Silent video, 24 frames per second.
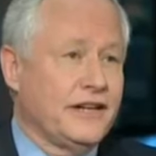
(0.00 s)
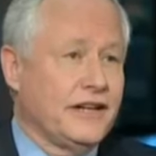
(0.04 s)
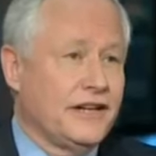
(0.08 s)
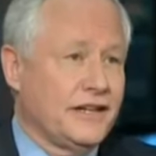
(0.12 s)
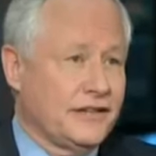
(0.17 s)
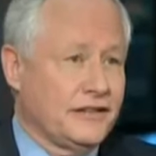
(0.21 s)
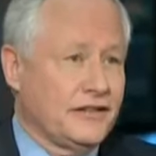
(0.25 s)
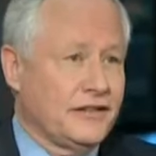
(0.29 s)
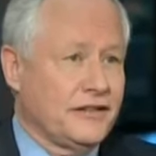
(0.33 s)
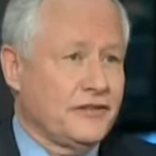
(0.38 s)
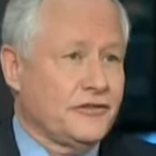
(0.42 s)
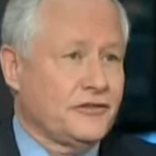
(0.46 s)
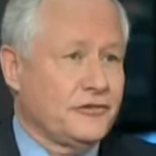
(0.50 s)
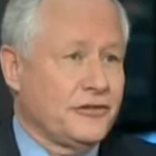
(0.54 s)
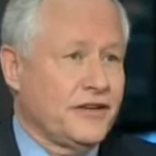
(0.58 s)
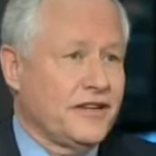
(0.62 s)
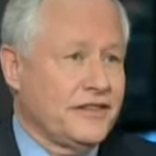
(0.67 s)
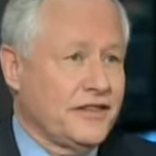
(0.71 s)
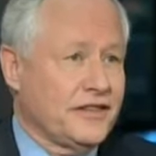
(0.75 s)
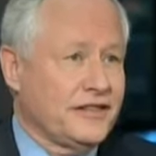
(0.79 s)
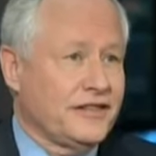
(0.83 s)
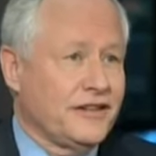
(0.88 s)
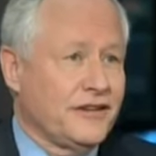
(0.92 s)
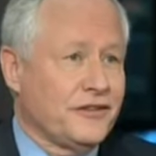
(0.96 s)
Ayotte and other,
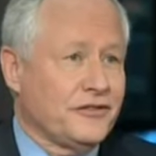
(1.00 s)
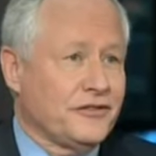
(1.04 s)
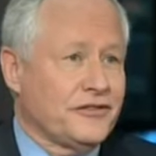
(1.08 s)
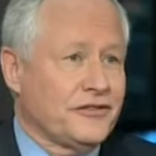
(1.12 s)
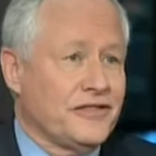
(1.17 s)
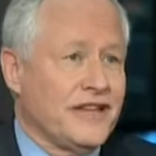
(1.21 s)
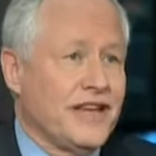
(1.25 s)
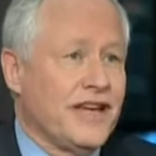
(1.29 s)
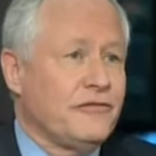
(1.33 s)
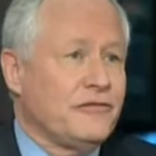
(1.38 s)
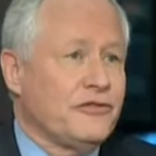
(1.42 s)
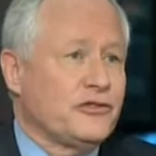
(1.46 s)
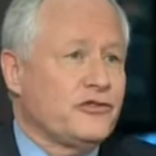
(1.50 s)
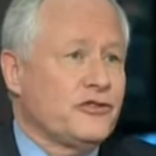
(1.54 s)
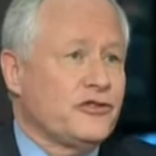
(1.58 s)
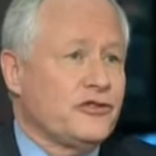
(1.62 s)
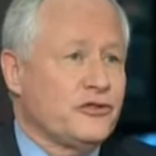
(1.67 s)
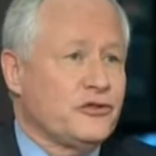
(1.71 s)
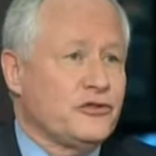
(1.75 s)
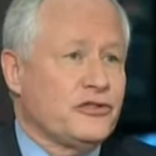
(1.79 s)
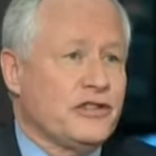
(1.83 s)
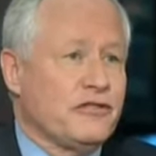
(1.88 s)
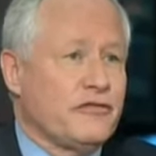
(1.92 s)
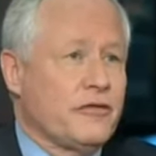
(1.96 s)
I think others have
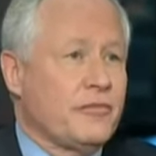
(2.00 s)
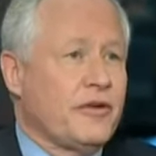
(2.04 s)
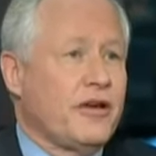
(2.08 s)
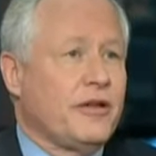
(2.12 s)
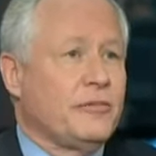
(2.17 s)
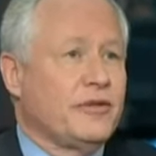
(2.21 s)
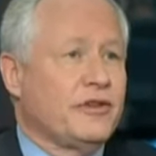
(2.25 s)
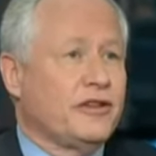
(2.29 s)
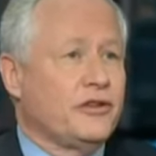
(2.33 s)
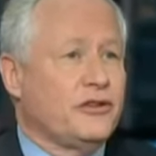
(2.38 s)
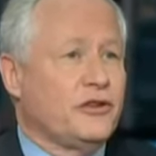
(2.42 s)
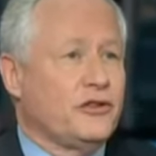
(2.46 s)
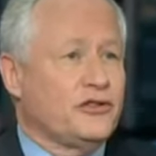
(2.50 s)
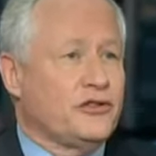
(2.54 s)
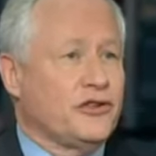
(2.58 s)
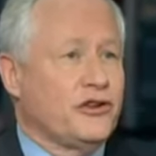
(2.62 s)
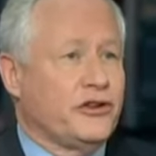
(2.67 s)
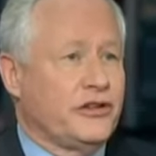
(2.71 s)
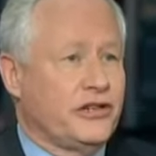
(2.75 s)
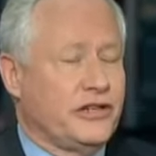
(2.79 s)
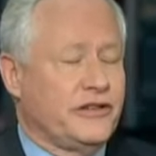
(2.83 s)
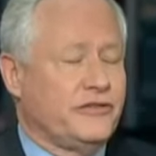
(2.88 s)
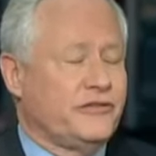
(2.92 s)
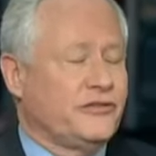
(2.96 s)
introduced a Republican
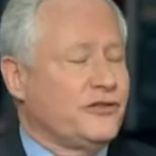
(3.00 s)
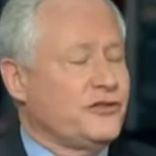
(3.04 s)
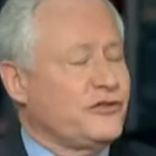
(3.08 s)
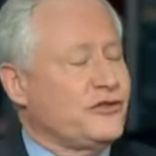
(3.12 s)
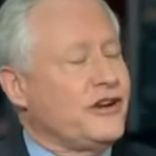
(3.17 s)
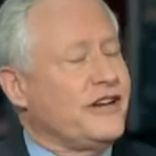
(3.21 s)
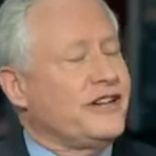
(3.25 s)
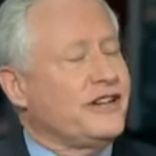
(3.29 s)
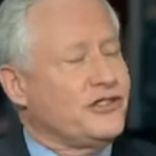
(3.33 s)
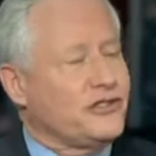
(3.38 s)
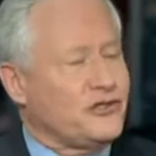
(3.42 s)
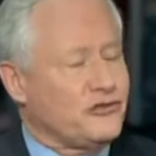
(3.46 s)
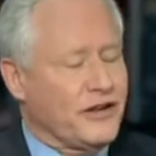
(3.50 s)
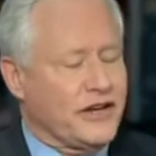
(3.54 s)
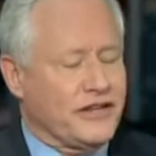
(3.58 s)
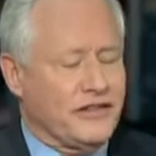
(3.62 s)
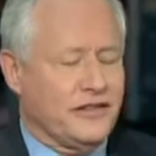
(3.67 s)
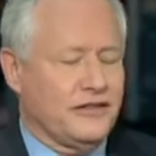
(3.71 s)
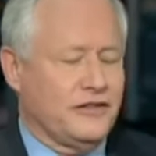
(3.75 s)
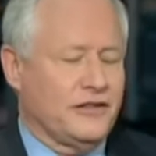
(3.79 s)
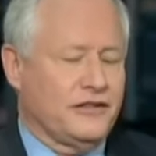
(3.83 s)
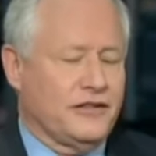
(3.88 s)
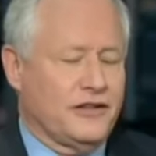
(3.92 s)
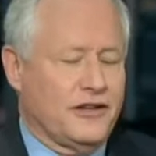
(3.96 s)
alternative to try to
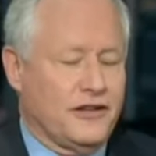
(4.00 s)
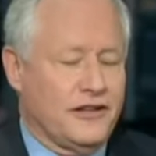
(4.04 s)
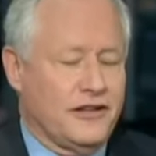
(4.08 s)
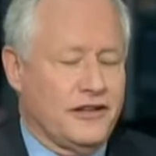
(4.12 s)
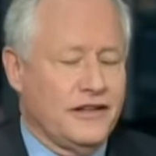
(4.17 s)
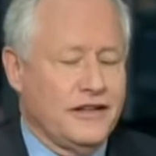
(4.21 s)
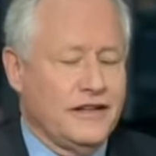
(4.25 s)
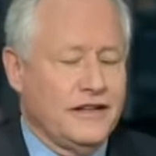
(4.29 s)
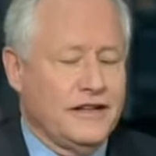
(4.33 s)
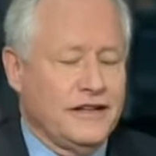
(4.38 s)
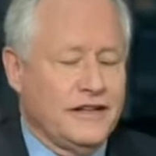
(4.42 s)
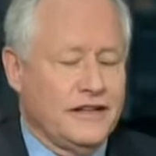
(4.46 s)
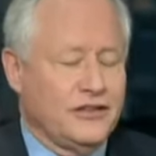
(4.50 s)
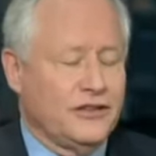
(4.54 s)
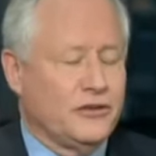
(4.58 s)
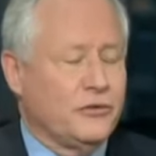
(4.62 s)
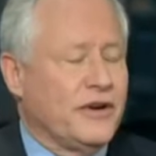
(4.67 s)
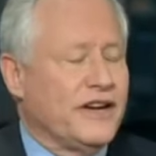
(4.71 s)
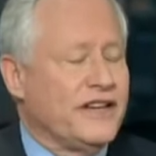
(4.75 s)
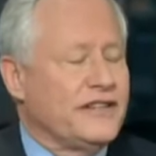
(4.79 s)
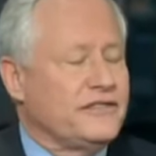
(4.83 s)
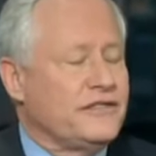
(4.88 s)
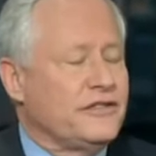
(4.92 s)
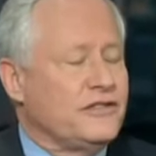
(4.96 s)
straighten the law in the
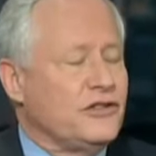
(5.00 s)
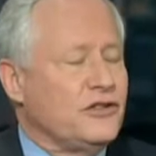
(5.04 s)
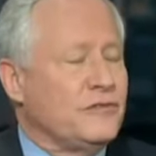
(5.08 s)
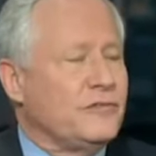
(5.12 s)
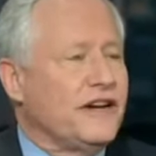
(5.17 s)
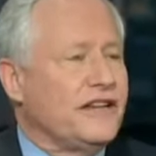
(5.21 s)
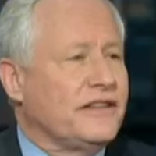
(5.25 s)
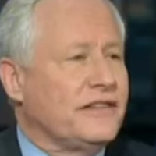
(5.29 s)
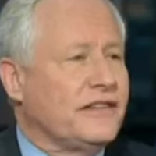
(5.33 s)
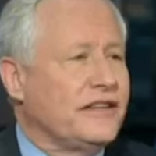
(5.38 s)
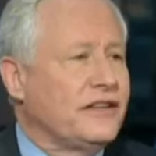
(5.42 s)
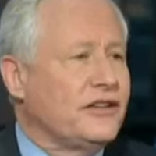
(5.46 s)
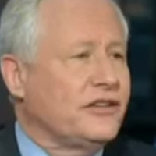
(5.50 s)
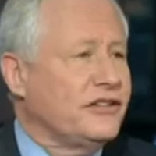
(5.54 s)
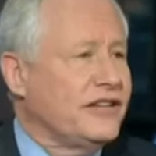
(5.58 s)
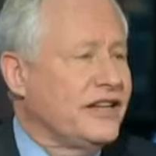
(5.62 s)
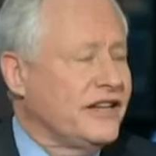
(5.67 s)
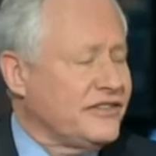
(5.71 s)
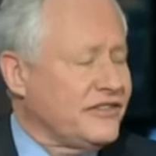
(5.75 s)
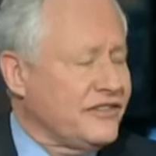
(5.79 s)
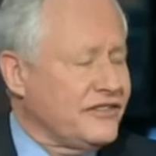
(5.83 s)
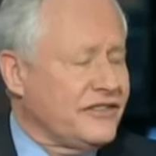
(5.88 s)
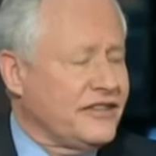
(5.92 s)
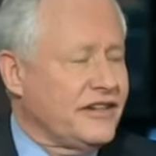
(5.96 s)
ways that you might think are
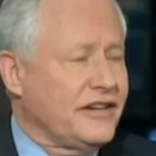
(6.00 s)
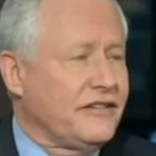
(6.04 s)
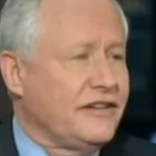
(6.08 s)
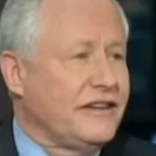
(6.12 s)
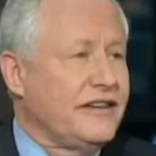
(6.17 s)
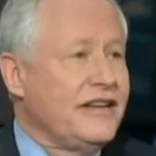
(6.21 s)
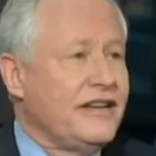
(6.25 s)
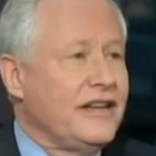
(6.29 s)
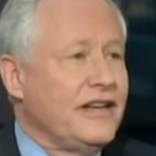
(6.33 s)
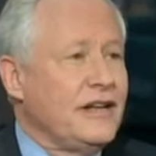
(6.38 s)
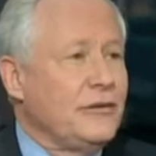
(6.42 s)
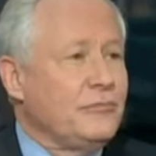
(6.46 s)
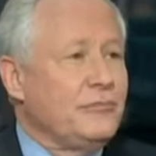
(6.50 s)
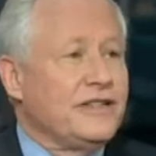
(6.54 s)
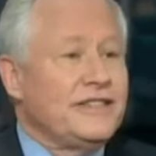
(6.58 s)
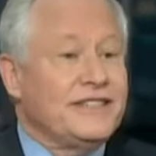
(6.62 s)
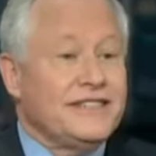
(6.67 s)
necessary. Uh -huh.